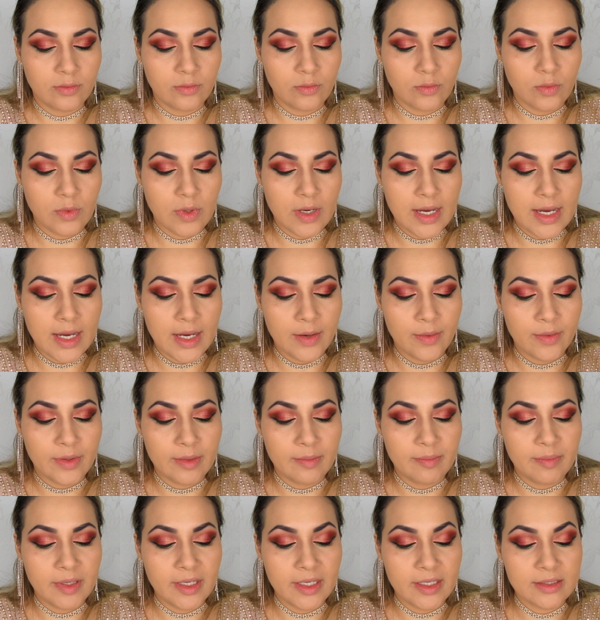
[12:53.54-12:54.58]
Wow,
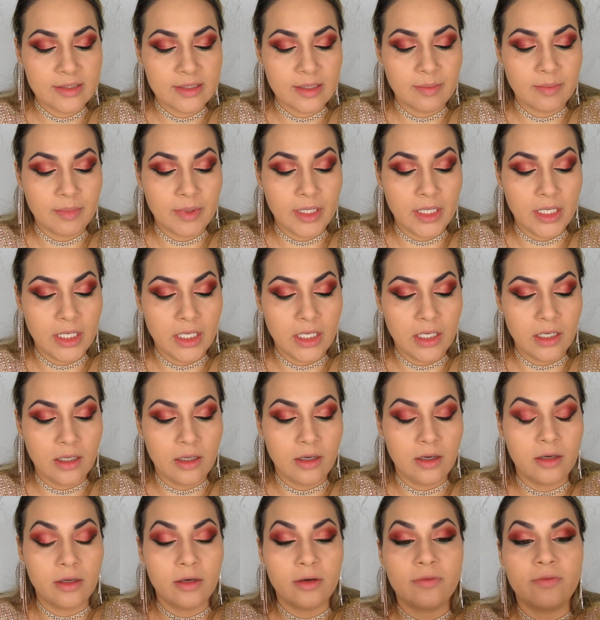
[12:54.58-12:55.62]
it picks up a
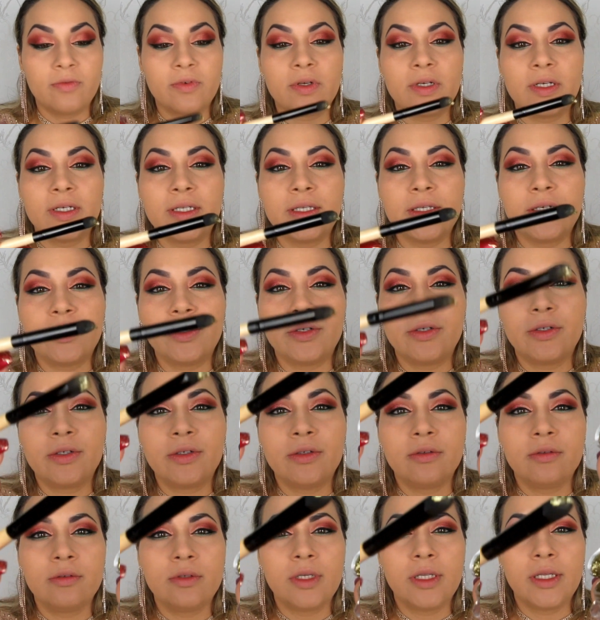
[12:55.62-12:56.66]
lot of glitter.
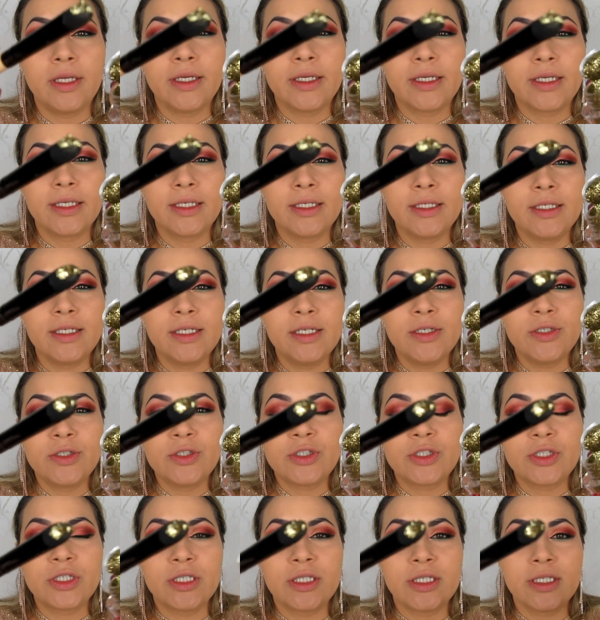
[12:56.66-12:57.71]
Like
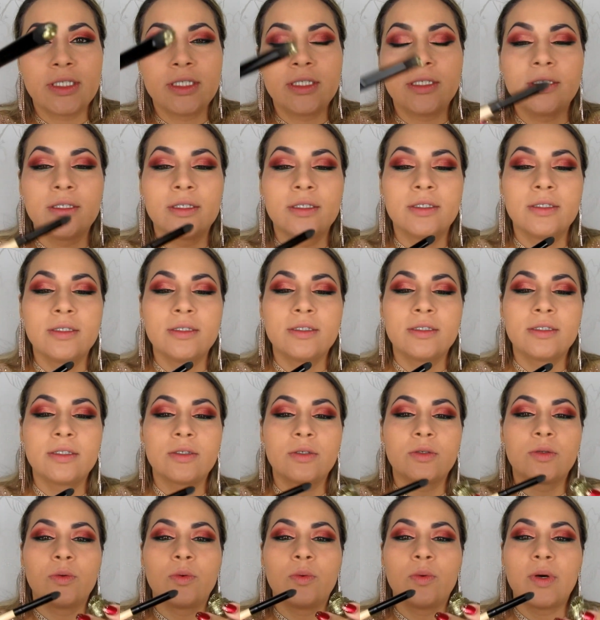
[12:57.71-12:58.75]
literally
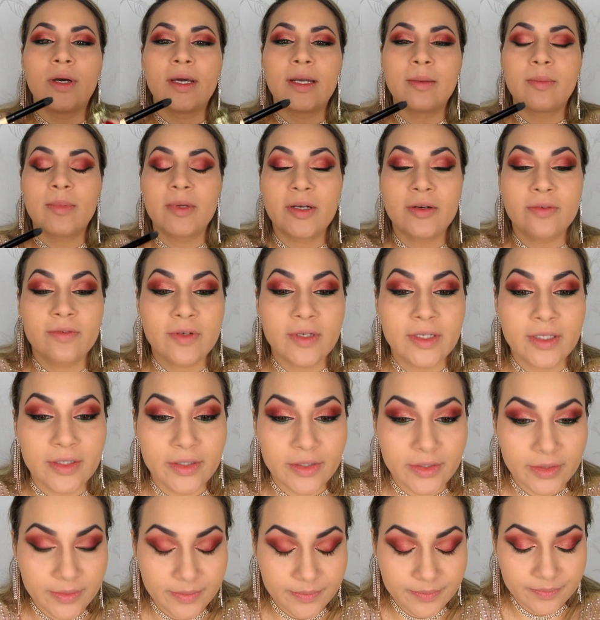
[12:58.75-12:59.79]
quite a bit of
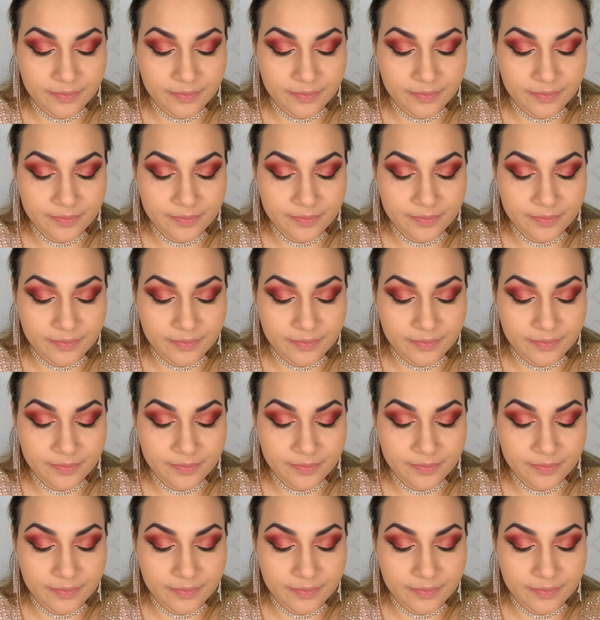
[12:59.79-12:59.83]
glitter.